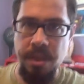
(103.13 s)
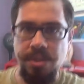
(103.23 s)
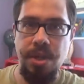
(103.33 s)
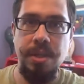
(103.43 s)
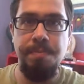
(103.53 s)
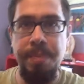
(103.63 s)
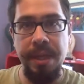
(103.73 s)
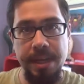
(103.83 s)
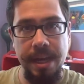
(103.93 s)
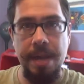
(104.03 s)
starts
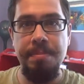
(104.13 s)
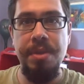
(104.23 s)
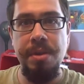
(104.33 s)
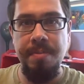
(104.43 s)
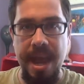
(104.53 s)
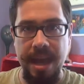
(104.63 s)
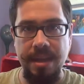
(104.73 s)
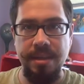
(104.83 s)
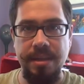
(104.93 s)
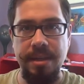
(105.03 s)
building up the
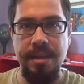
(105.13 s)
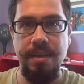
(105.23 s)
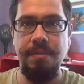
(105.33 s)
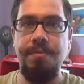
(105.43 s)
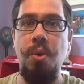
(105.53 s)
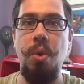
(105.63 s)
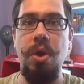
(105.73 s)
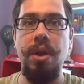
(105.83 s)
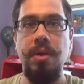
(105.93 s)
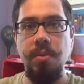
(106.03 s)
demand
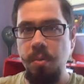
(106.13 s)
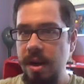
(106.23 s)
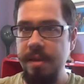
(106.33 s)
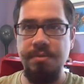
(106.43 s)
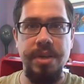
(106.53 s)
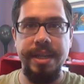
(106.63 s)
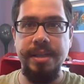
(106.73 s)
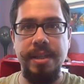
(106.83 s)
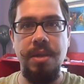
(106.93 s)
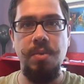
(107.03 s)
for whatever it
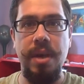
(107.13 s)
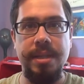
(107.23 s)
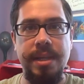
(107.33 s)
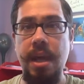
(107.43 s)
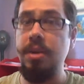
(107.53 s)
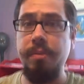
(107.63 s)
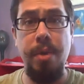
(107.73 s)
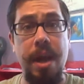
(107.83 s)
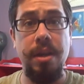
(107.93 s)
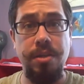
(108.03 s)
is that you want to sell, your
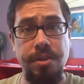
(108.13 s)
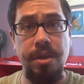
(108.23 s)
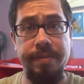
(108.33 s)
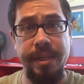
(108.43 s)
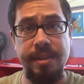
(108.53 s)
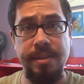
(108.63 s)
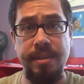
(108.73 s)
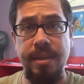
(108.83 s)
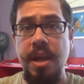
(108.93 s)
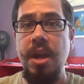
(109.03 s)
product or
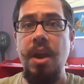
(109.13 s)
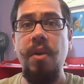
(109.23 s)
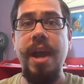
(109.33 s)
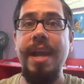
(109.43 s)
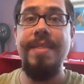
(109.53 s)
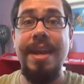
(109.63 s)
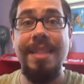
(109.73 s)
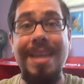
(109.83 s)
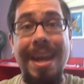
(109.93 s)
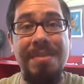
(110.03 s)
service, right? And then
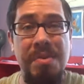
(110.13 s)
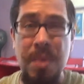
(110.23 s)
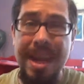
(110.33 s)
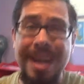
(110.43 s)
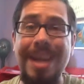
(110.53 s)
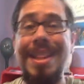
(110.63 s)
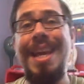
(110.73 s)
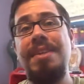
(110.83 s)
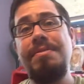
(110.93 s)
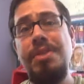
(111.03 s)
at the end of a week, at
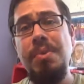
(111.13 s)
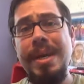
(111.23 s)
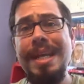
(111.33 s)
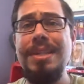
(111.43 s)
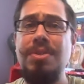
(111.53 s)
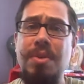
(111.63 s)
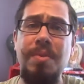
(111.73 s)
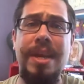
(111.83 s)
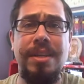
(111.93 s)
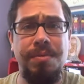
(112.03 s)
the end of 2 weeks, 3
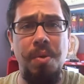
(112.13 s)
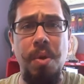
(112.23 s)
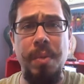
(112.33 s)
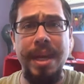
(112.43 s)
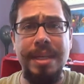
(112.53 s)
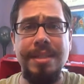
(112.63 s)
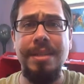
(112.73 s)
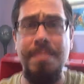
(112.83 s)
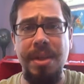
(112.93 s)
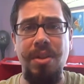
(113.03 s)
weeks, 4 weeks,
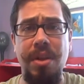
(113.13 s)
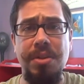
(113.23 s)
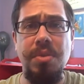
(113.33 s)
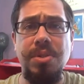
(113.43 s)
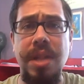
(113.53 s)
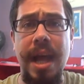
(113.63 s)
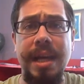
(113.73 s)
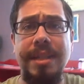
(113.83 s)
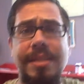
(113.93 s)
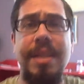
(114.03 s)
something along those
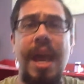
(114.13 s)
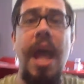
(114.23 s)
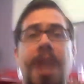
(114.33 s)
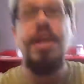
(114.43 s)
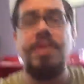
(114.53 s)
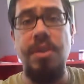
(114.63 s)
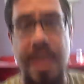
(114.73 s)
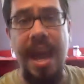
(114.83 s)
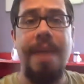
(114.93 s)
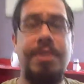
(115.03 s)
lines,
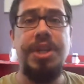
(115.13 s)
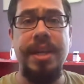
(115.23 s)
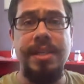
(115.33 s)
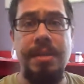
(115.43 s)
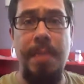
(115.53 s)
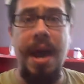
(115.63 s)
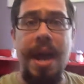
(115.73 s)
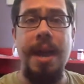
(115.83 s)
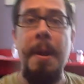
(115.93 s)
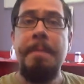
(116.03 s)
they have a chance to
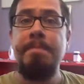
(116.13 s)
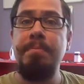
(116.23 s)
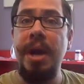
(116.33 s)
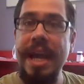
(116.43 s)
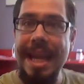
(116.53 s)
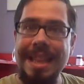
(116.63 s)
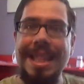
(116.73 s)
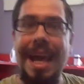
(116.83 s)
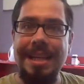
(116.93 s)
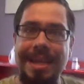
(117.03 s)
buy. But in
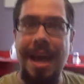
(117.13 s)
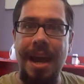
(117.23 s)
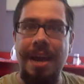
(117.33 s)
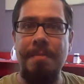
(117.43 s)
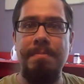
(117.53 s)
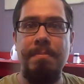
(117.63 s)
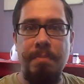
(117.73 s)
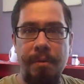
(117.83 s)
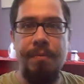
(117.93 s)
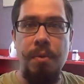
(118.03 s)
that time,
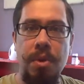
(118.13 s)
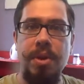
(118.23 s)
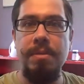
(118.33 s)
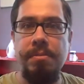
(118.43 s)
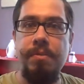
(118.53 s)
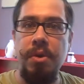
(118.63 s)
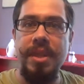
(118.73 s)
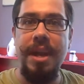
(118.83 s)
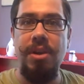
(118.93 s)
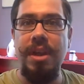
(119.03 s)
before
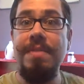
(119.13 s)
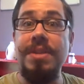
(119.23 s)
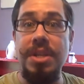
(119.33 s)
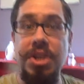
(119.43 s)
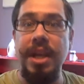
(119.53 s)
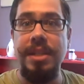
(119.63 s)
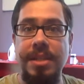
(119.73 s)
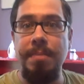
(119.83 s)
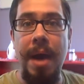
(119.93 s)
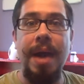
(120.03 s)
they are given the chance
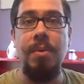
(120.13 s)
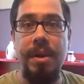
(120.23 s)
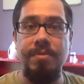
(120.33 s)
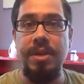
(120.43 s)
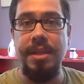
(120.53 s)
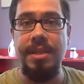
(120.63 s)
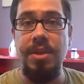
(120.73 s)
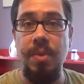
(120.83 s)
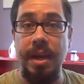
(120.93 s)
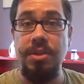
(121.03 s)
to buy whatever it is that
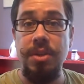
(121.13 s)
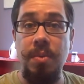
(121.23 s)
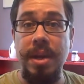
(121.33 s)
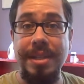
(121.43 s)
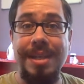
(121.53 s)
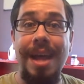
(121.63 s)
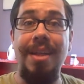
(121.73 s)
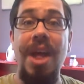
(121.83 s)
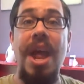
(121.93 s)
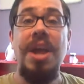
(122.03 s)
you actually want to
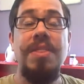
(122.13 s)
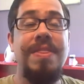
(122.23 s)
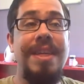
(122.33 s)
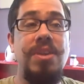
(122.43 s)
sell, that